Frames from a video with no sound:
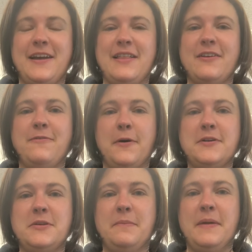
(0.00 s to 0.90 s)
I look
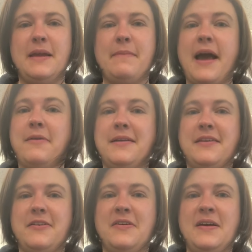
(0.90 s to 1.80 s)
forward to being back
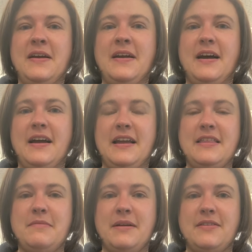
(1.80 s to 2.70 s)
with you
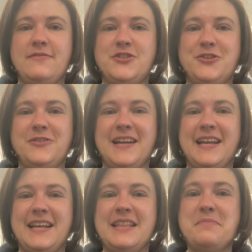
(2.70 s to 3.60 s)
in the month of June.
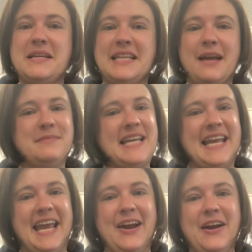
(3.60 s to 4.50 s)
And in the meantime,
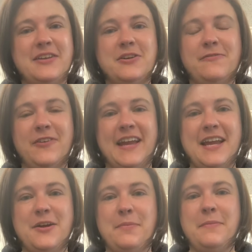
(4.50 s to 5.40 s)
take care and don't
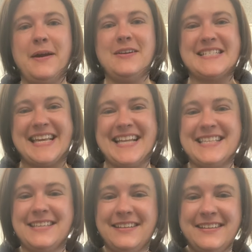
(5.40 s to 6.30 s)
forget your preparedness kits.